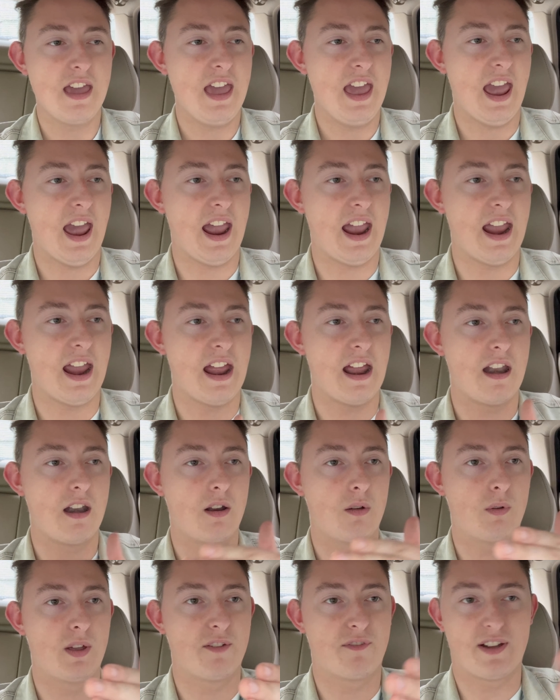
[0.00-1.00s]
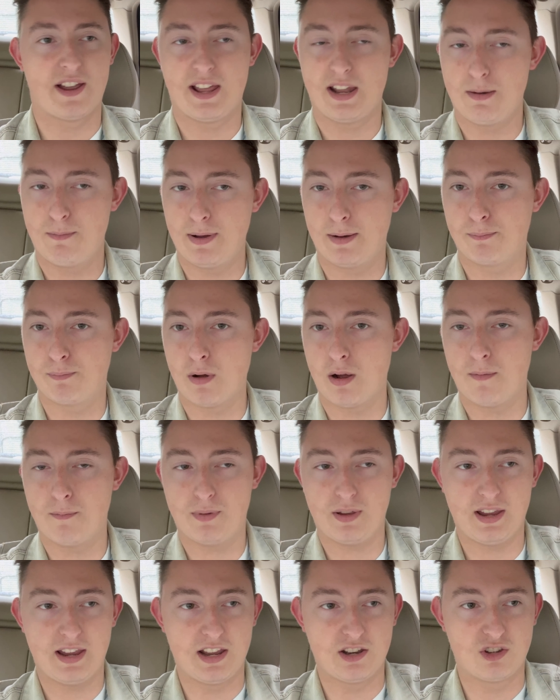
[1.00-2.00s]
and if I hit a big bump,
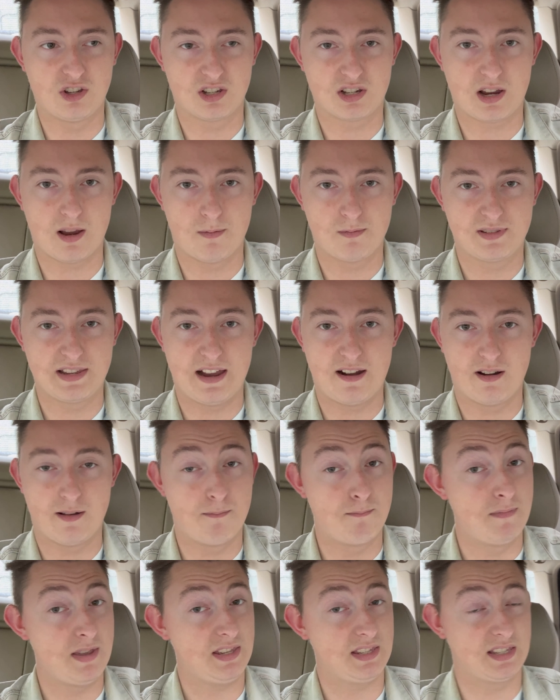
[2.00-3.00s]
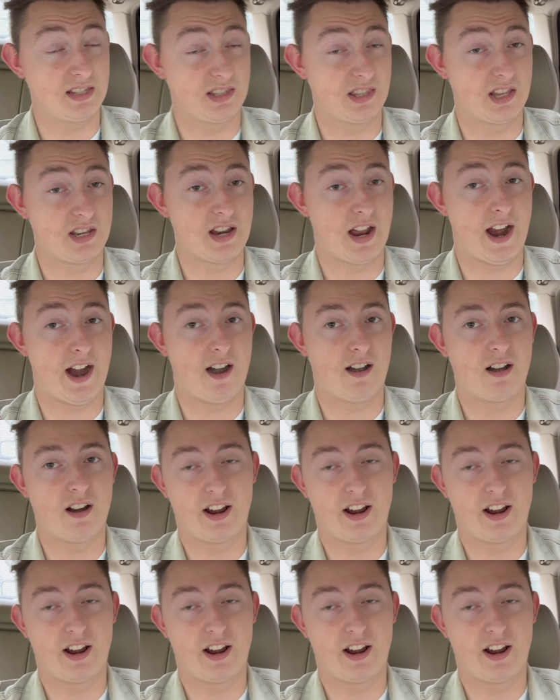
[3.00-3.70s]
it just comes down and misses the tire.